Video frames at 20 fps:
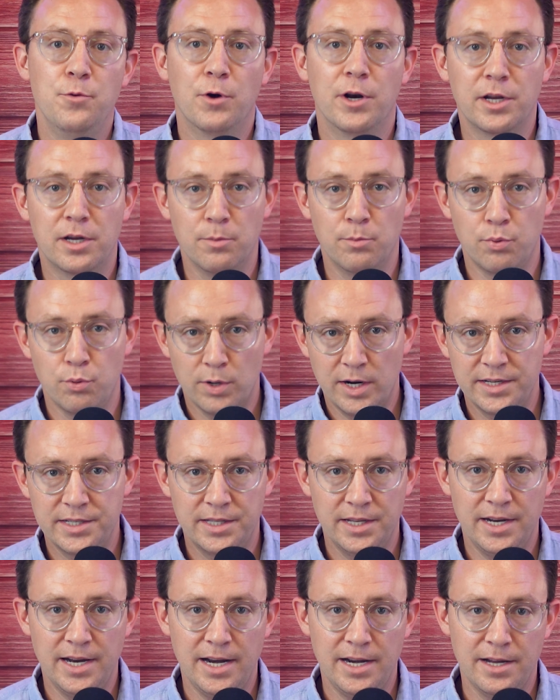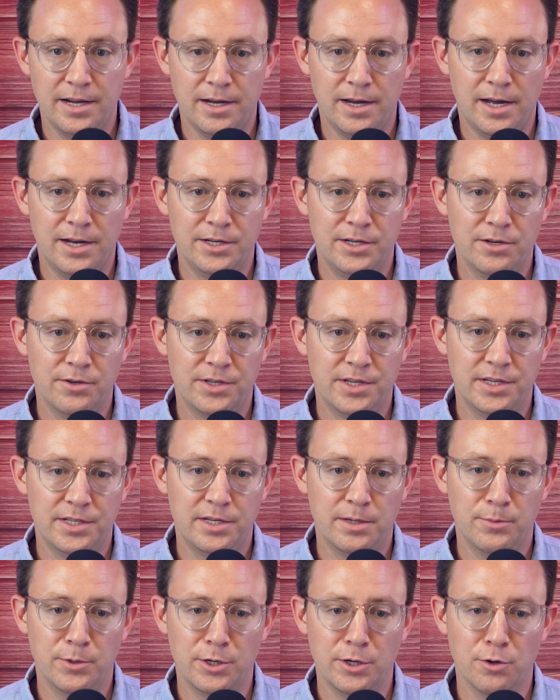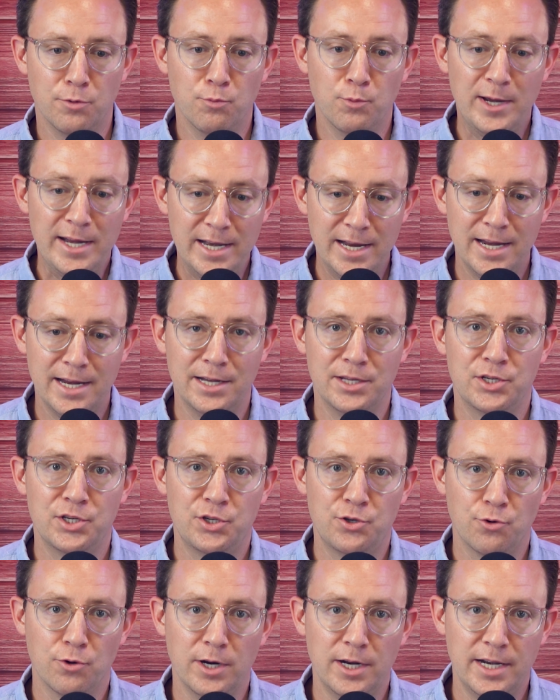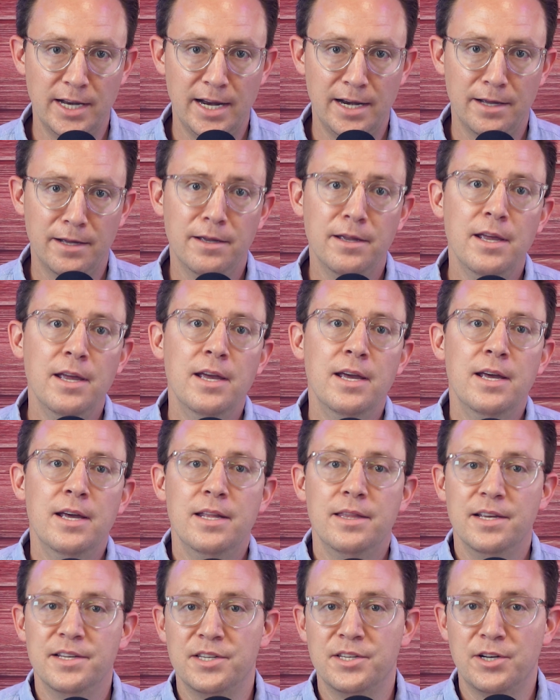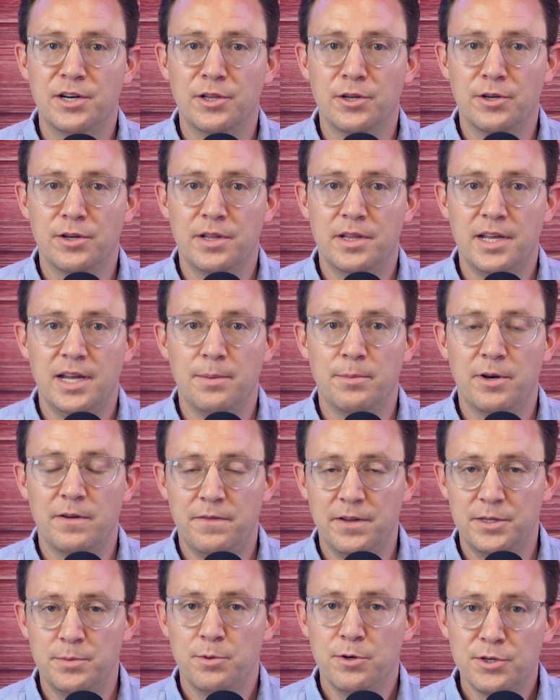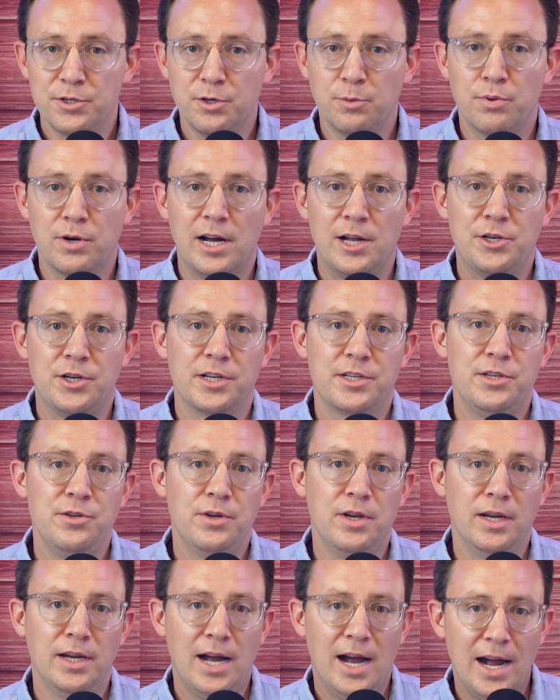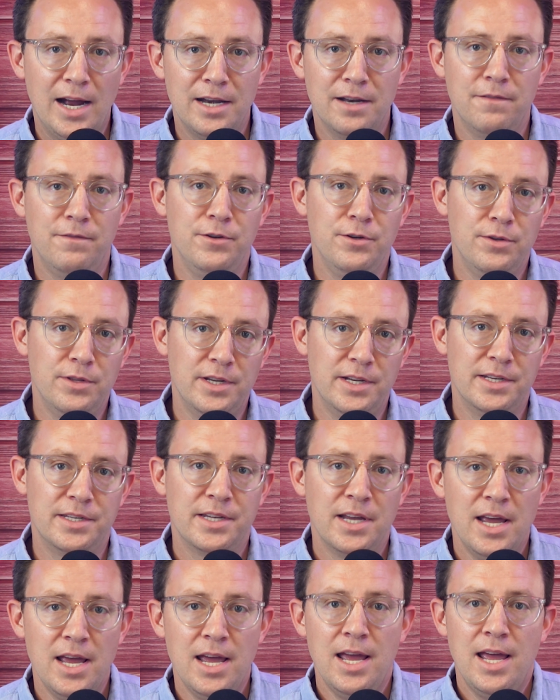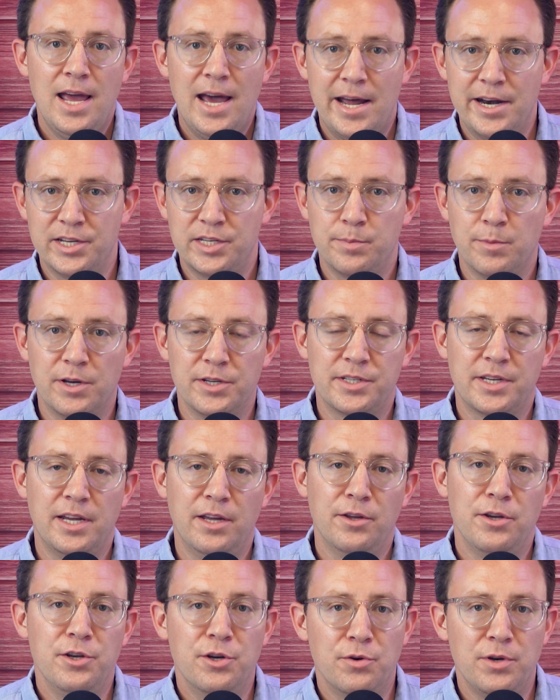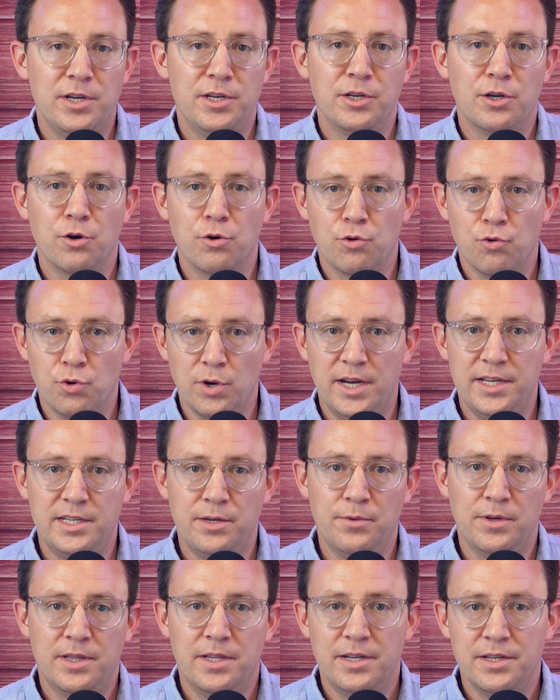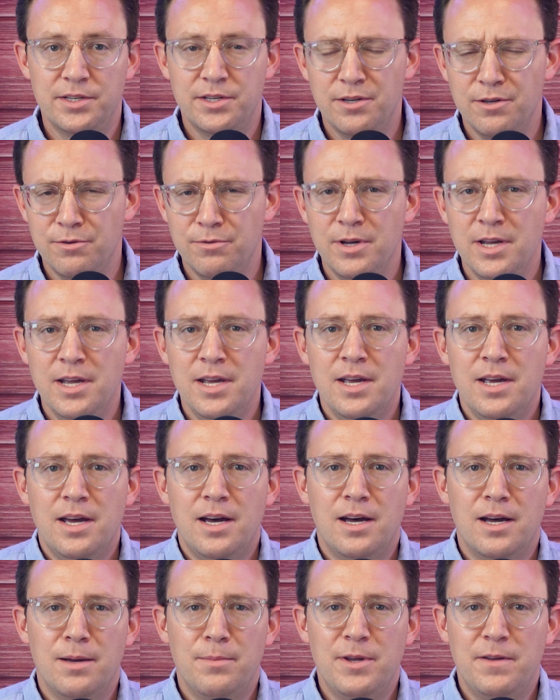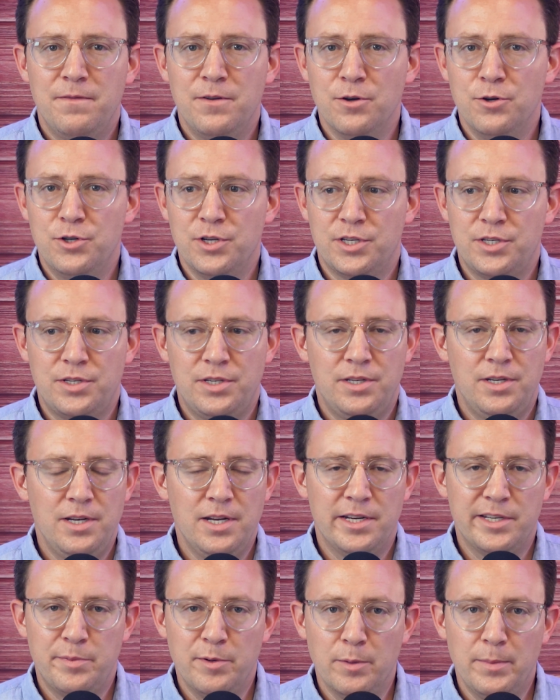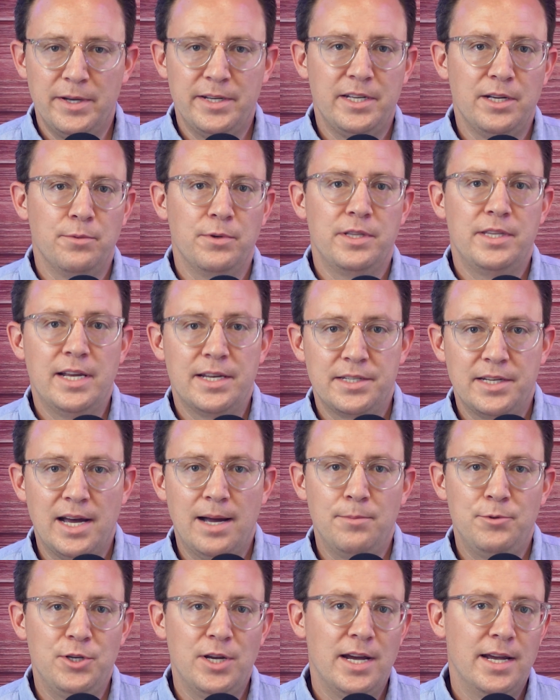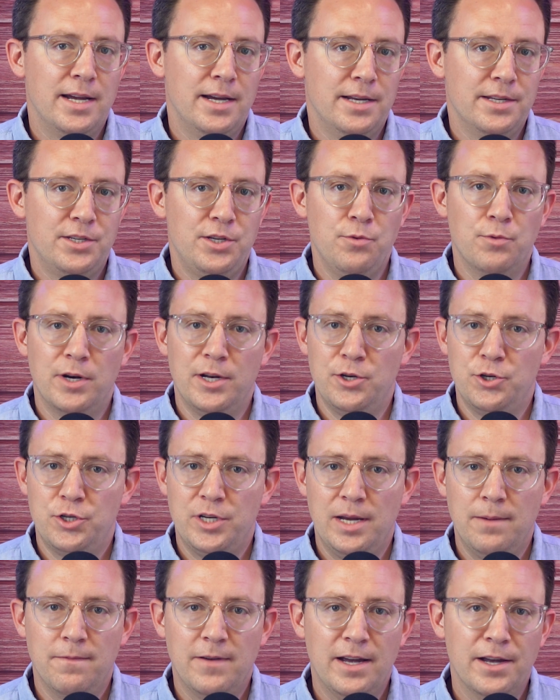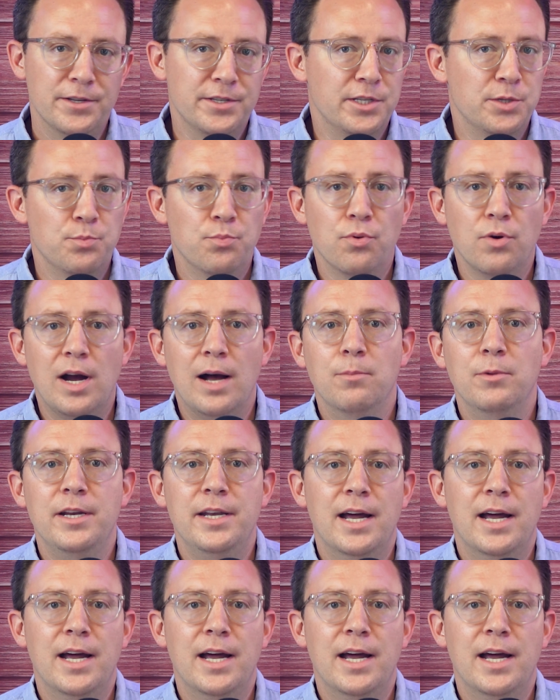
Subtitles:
you want to compress the data onto your system, or you're reading and storing data, this is another good thing. But if it's personal projects, you can kind of do this at a small scale. You don't need to go crazy with this. So if you're just experimenting with desktop GIS, you want to use shapefiles, it's probably